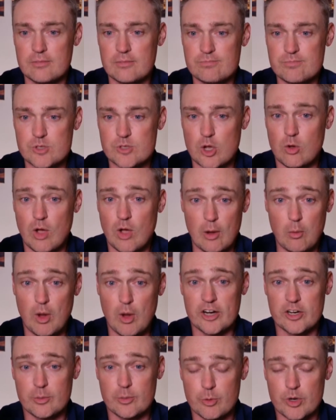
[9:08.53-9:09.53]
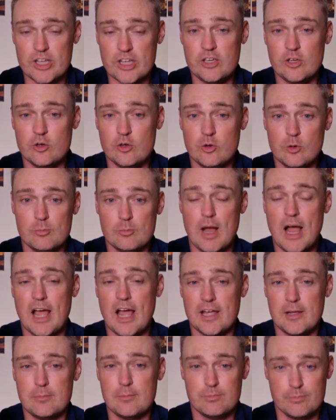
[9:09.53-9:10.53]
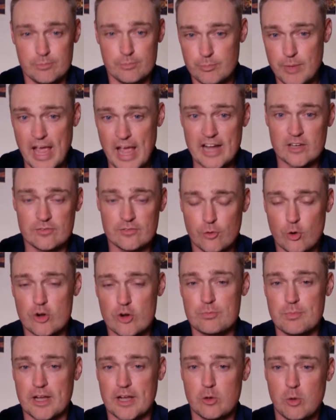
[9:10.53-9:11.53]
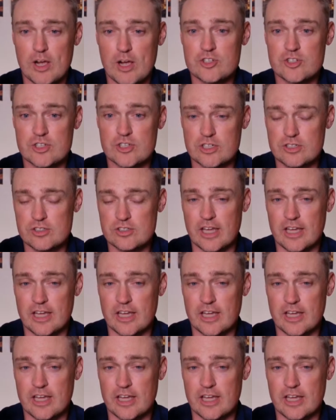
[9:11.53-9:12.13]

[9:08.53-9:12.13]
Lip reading: So I wanted to bring you my back and forth, my question,